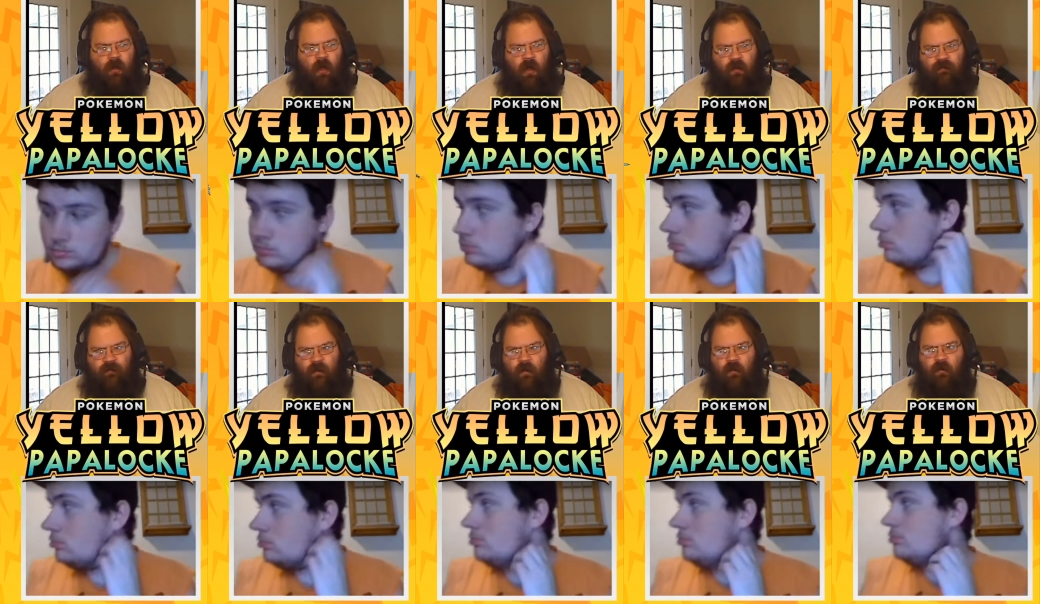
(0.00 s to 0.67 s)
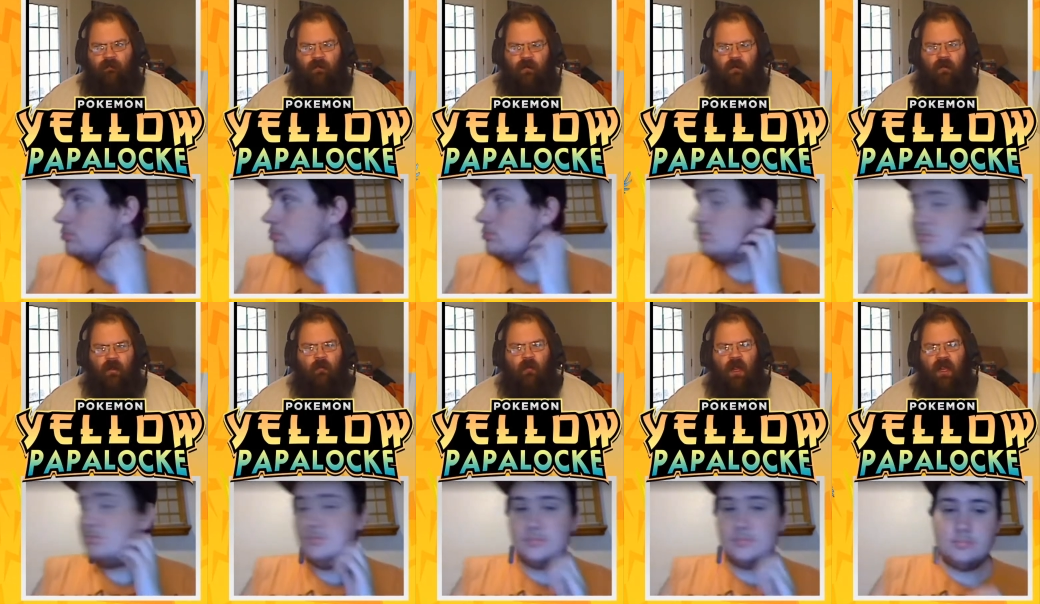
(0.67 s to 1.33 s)
Speaker 1: also, if you're doing
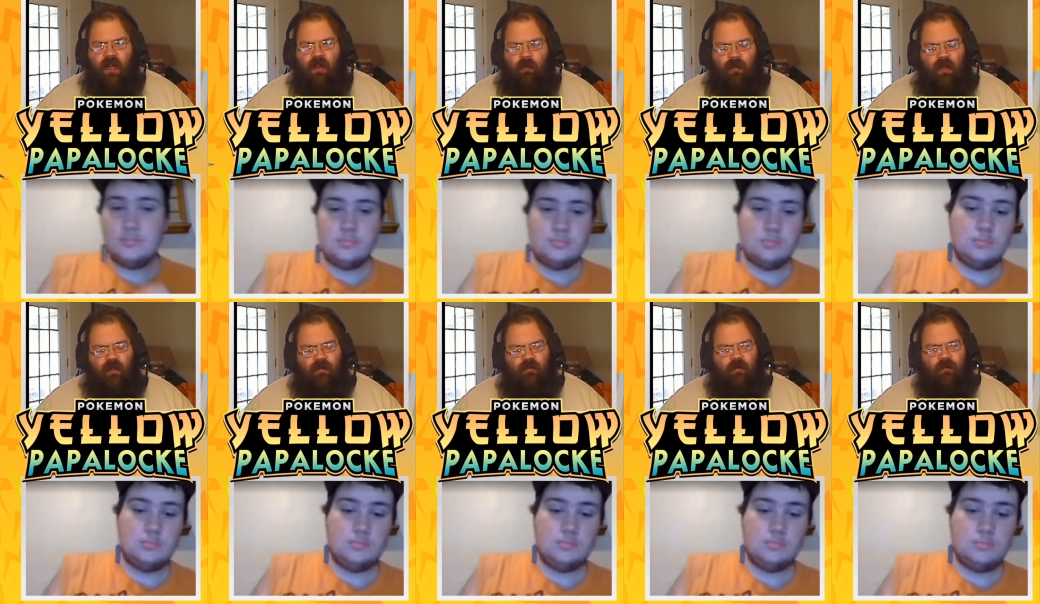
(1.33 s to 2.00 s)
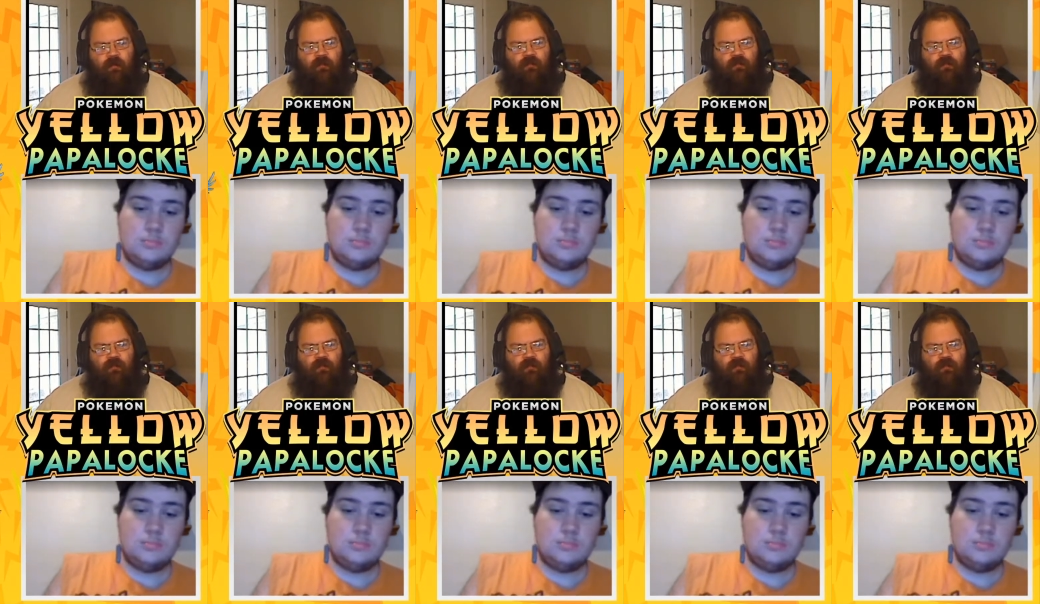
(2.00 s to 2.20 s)
a regular playthrough.